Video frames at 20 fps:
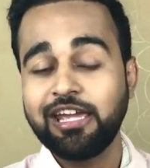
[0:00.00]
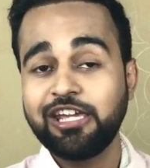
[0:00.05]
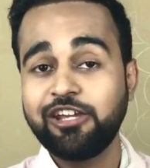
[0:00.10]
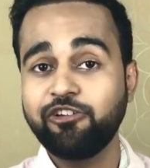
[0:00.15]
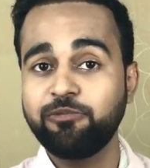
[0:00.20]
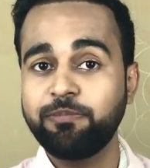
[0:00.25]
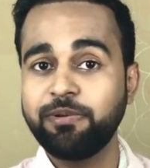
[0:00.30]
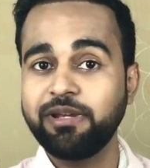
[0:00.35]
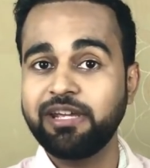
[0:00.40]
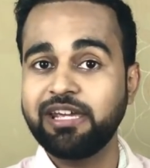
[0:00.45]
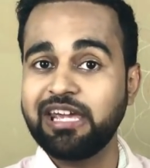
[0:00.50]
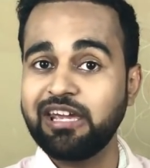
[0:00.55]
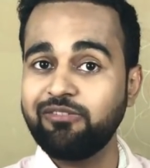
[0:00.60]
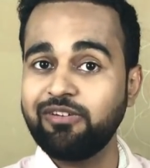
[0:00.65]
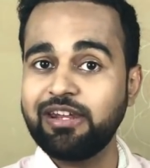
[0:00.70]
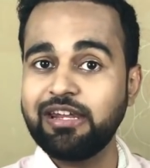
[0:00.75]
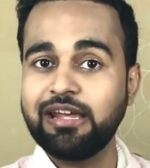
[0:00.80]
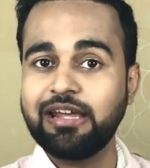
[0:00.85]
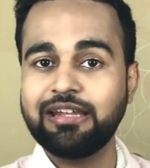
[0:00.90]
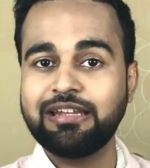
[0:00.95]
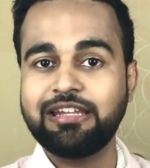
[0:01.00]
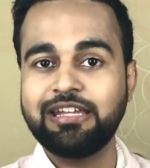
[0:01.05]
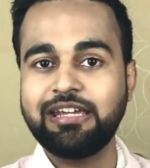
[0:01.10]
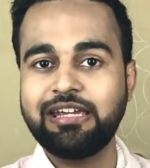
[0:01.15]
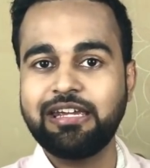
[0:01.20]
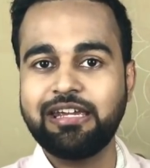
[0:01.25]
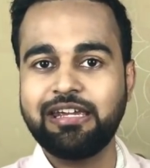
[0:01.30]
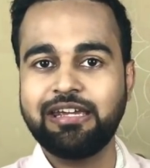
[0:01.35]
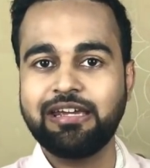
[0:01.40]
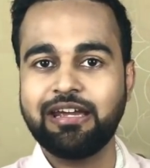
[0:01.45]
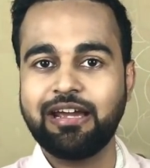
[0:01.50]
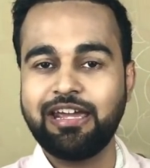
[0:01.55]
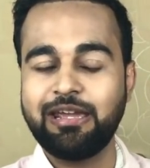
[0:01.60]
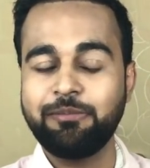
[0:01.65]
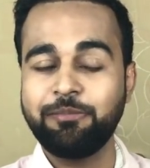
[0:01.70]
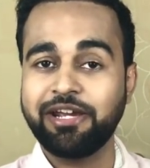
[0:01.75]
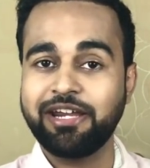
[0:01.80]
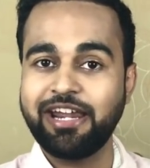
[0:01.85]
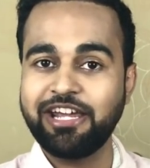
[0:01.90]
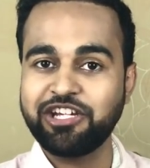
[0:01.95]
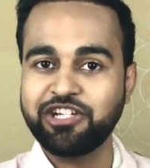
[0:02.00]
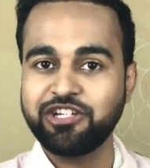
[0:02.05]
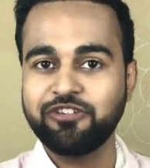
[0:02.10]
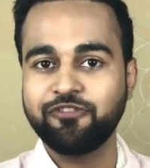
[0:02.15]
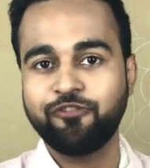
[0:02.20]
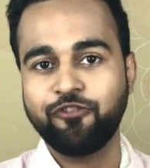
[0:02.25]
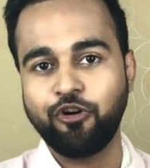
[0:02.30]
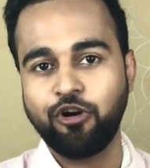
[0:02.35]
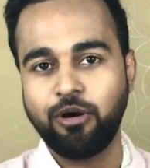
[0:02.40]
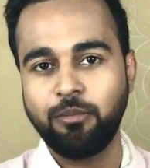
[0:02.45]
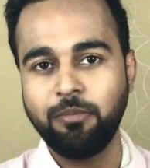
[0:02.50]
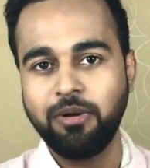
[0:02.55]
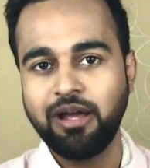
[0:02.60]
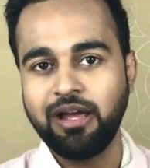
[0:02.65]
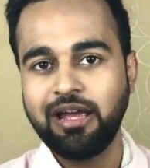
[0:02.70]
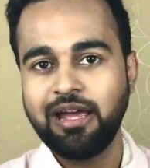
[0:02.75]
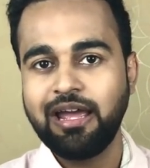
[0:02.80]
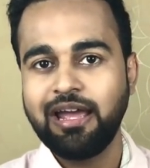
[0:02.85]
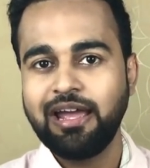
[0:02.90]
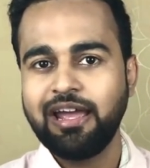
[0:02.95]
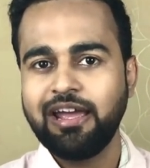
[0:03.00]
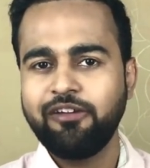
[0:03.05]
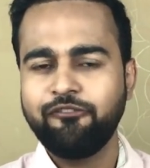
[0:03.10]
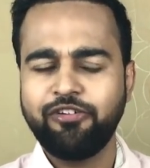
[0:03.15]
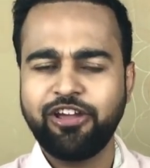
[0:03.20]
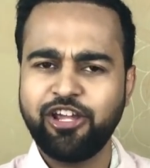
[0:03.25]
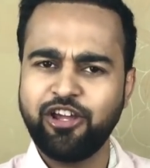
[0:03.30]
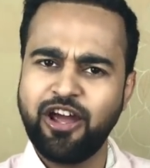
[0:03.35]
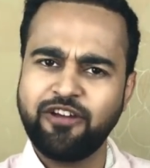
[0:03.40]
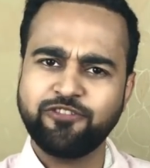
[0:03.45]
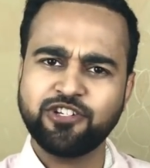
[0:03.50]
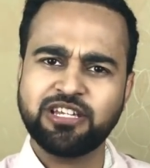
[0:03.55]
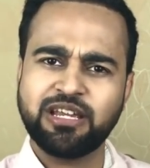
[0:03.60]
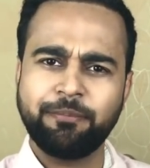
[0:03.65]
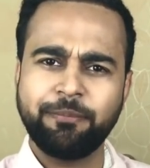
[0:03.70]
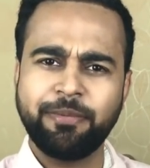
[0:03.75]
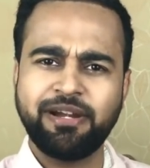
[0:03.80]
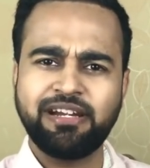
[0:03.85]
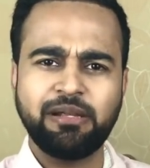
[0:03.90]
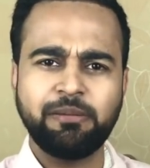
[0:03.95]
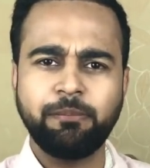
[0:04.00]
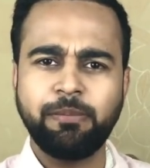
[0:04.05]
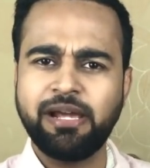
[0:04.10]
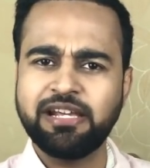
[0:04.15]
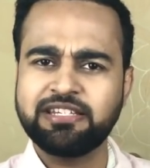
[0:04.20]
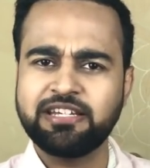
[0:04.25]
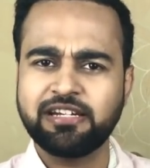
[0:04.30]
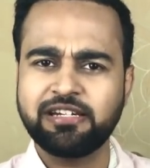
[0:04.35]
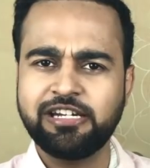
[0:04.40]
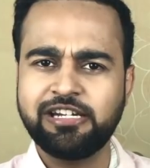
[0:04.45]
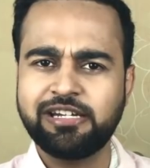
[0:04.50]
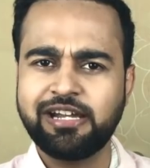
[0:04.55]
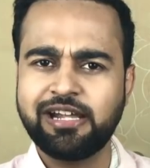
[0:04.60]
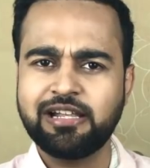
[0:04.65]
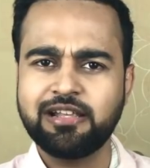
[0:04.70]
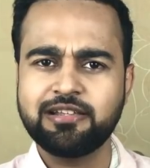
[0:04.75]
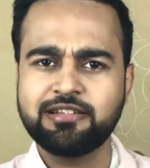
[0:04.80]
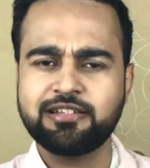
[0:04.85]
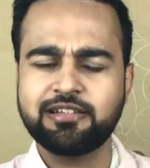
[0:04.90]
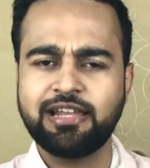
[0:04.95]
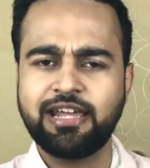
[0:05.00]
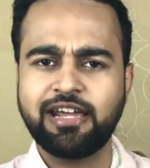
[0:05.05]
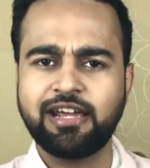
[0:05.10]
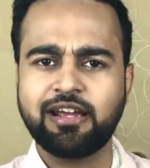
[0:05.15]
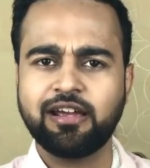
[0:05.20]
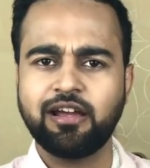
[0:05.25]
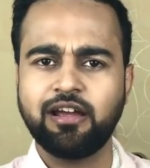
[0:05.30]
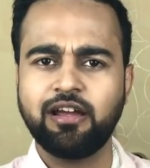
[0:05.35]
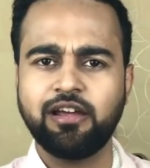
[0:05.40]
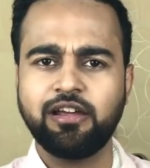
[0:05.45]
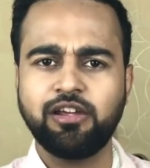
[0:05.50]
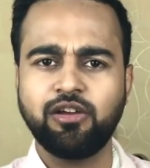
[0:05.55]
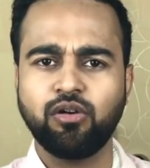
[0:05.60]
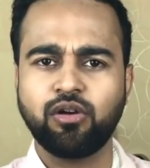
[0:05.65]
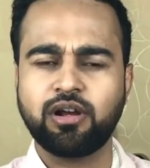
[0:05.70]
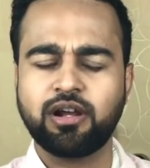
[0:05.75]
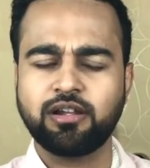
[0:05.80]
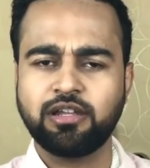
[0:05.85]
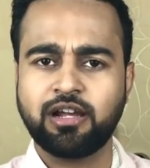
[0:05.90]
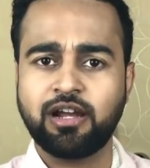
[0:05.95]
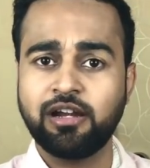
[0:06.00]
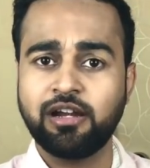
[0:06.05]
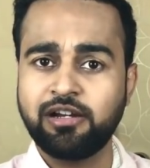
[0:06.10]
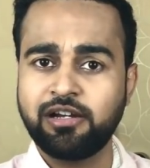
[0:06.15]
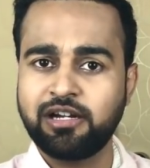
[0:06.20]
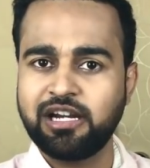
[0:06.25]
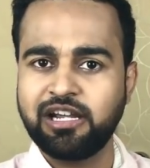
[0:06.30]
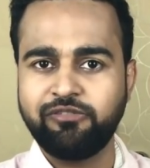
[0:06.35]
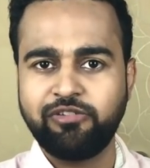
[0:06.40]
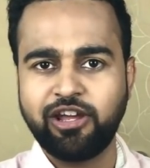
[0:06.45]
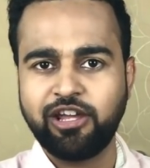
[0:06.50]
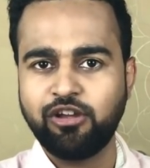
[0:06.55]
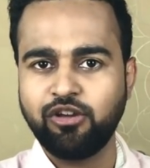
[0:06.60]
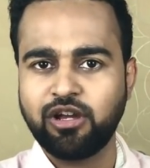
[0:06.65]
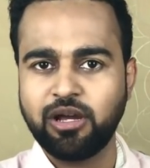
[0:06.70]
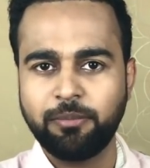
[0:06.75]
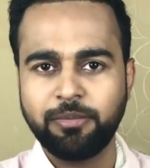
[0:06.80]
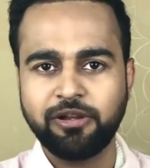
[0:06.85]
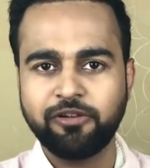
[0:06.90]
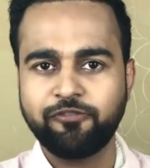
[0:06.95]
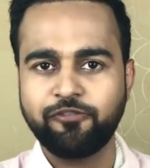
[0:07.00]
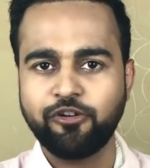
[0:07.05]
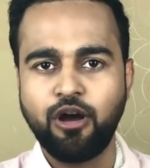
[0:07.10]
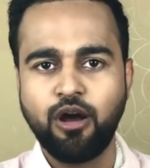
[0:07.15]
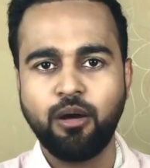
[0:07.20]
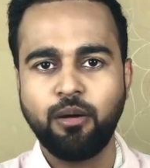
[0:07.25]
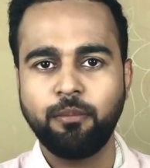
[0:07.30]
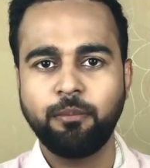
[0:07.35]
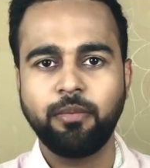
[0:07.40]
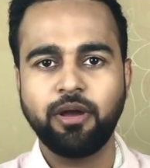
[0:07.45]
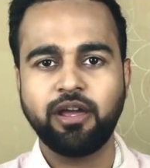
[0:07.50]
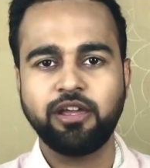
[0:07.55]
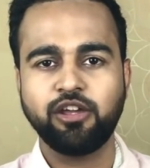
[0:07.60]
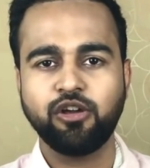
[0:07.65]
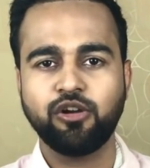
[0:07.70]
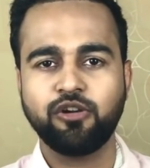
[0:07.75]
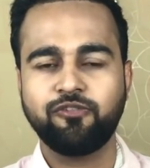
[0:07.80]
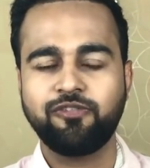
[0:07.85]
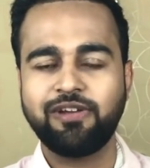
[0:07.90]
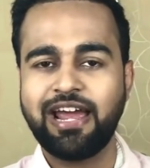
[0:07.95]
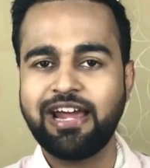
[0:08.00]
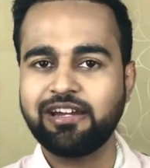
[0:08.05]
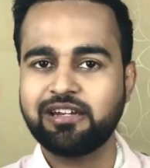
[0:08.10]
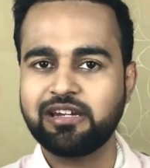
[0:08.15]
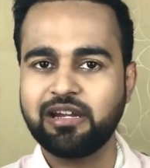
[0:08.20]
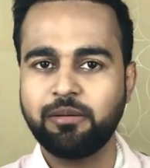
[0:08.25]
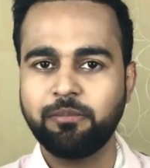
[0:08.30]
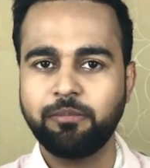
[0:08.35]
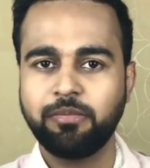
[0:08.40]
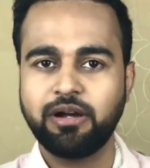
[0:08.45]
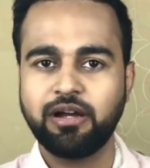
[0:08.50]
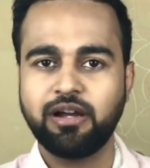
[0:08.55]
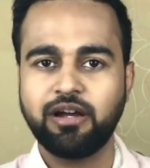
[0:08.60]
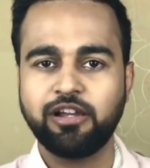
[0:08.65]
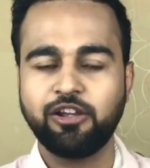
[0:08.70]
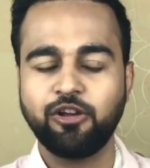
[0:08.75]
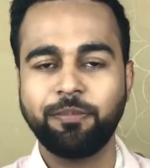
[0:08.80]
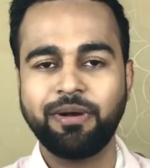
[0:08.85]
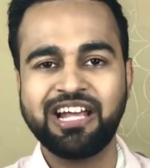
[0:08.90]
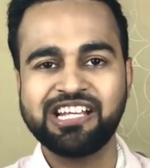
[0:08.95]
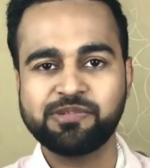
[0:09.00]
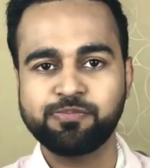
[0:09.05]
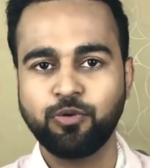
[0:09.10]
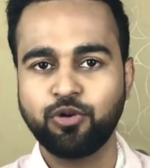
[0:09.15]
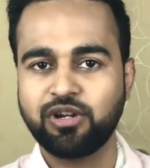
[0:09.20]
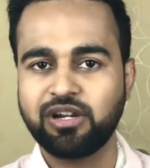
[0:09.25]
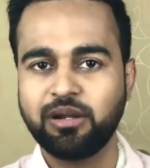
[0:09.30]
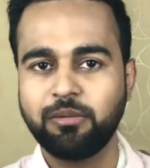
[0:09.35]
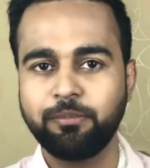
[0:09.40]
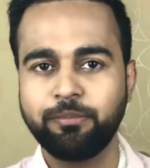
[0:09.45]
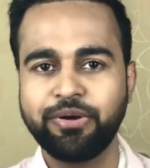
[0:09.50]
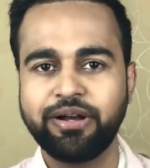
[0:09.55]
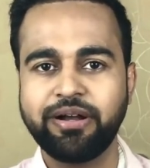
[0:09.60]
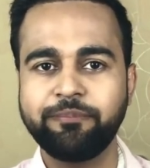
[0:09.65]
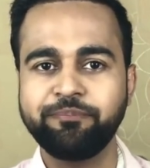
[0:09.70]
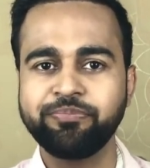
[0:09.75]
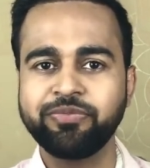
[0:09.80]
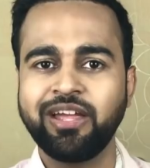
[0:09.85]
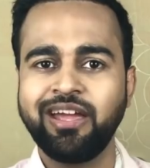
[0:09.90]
you'd be given the immigration form where you have to submit the basic details like the country where you're coming from, your flight number, your passport number,